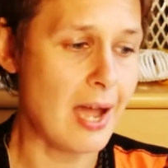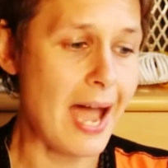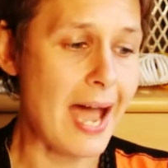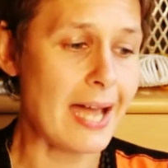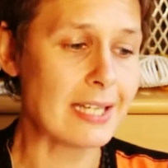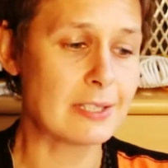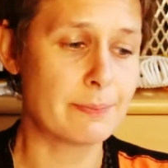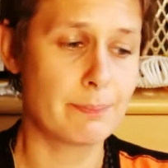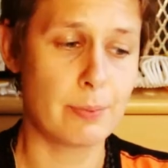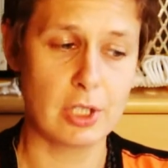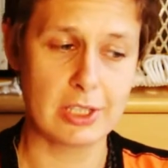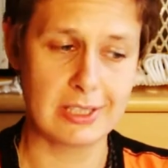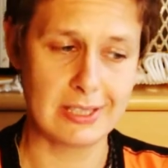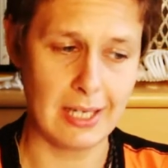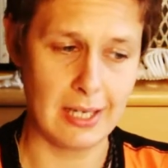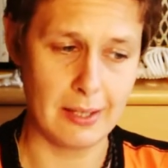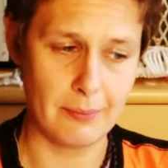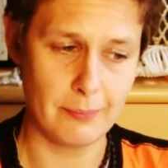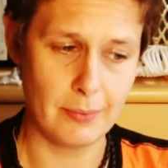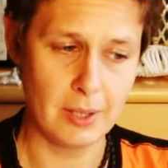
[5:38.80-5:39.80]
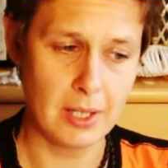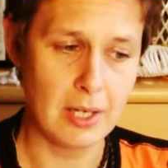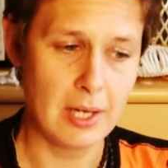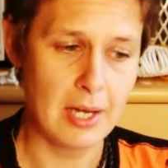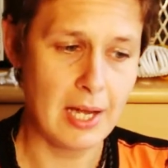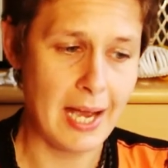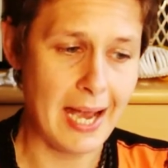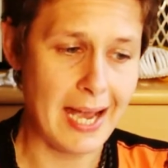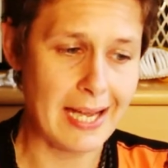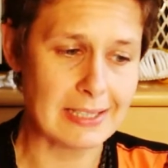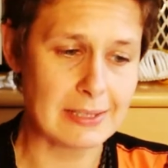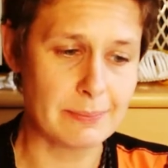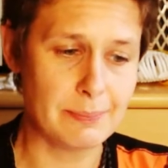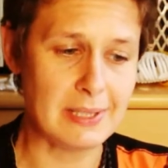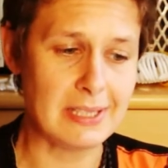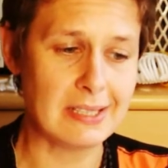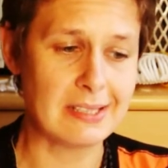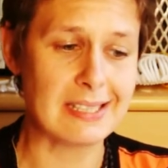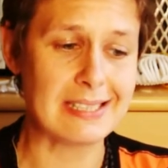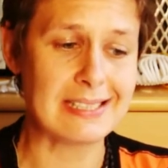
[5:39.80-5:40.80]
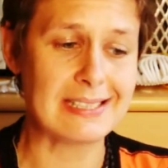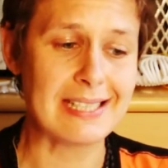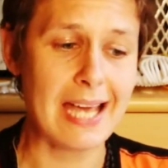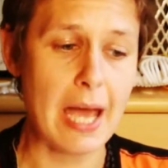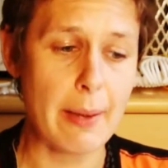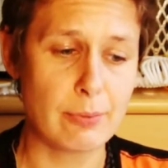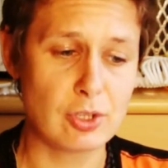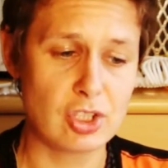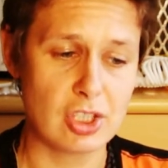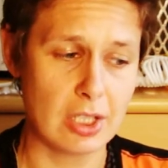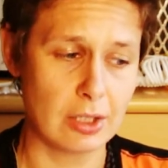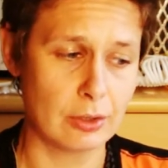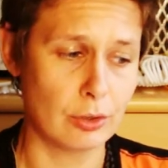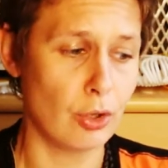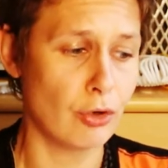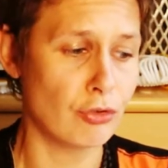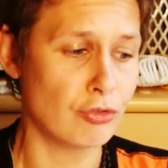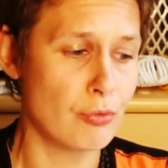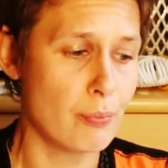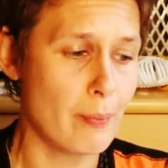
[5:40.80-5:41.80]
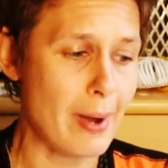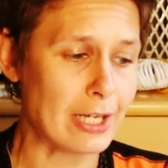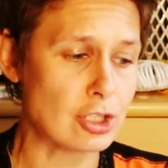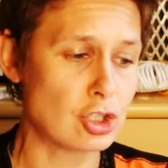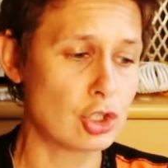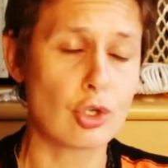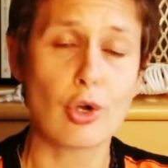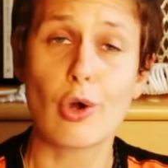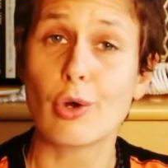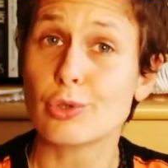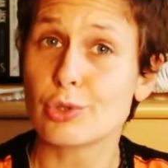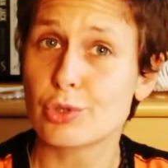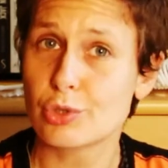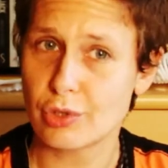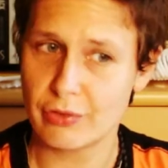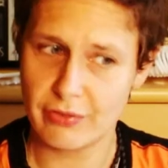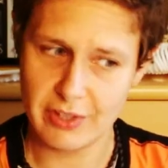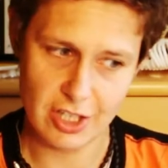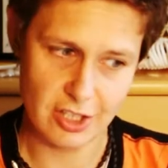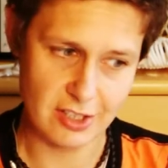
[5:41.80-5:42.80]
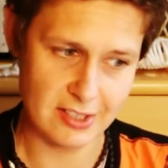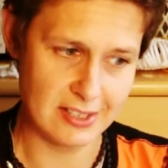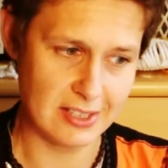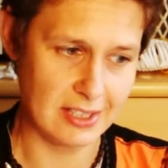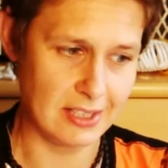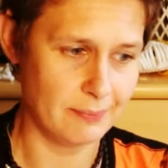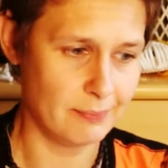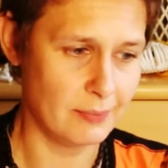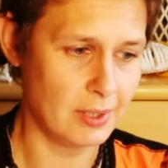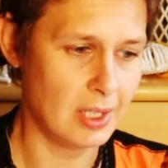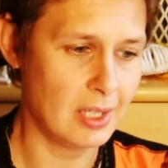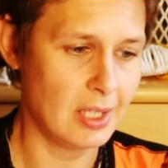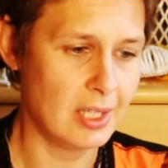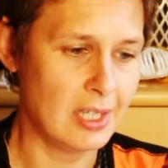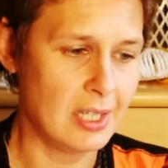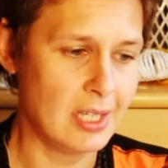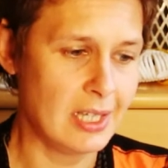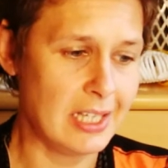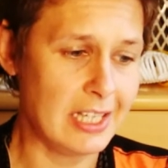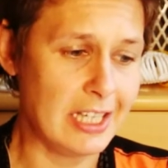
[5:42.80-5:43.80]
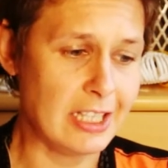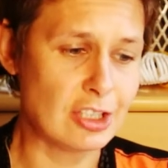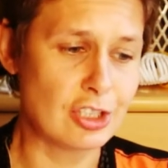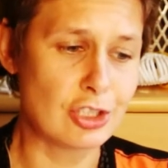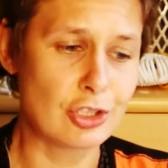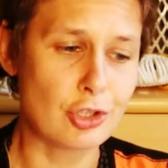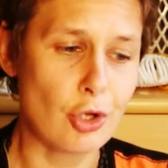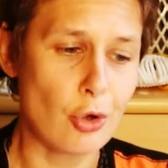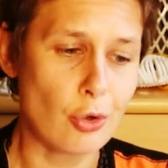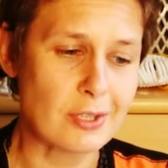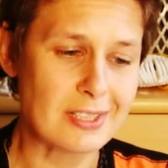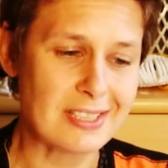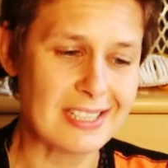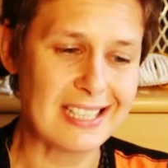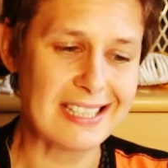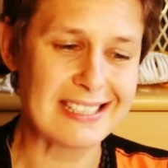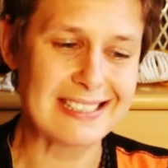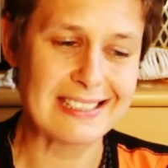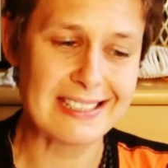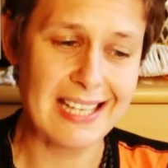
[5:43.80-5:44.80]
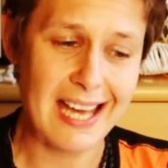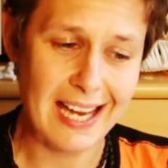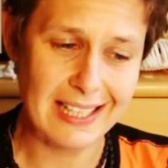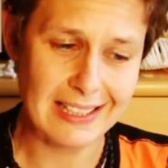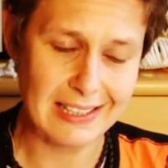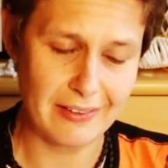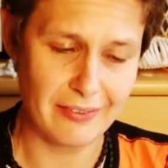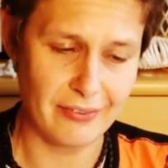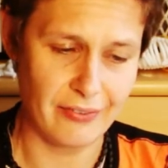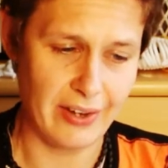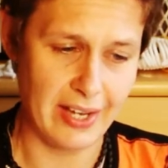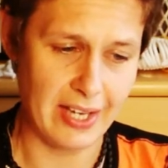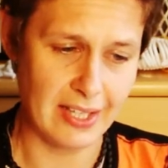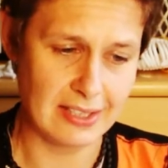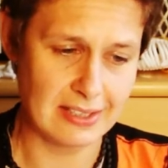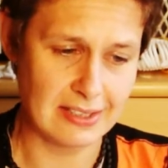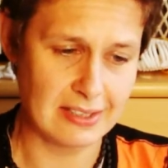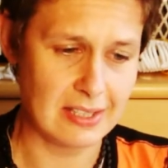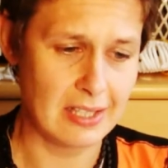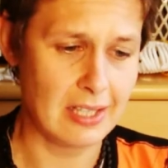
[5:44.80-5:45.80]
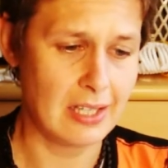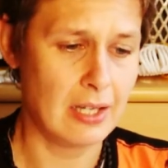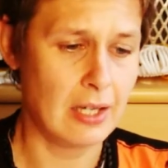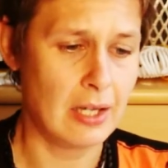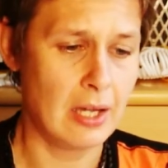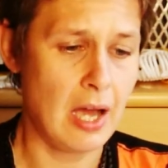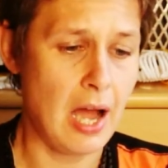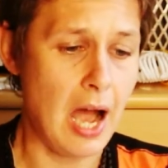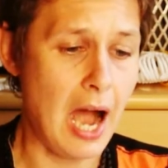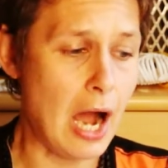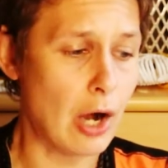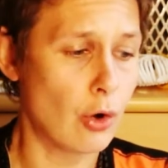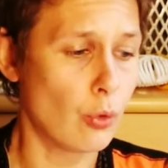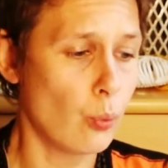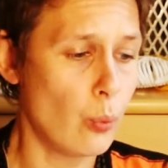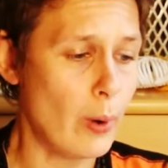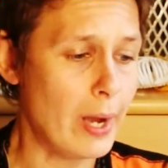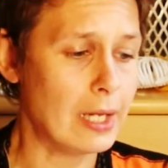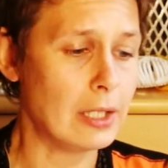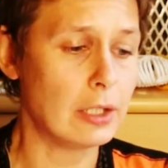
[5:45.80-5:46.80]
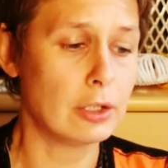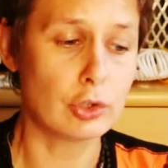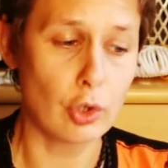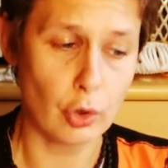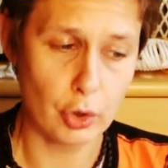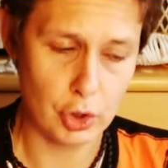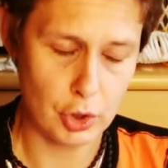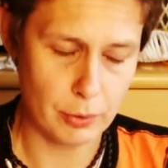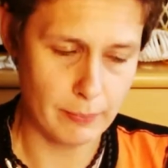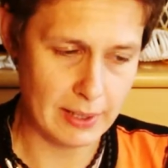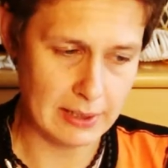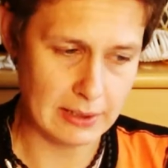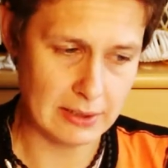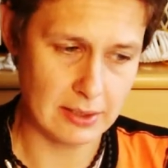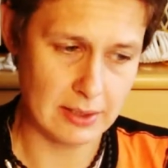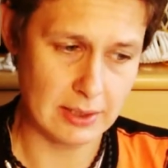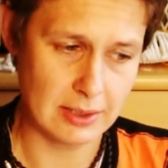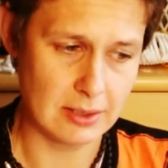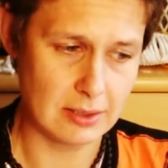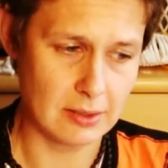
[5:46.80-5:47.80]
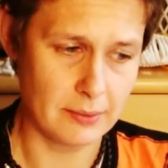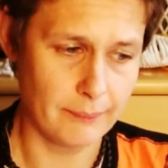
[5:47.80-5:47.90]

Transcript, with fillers: Aspartame has been the subject of much controversy. Its toxic side effects are well documented.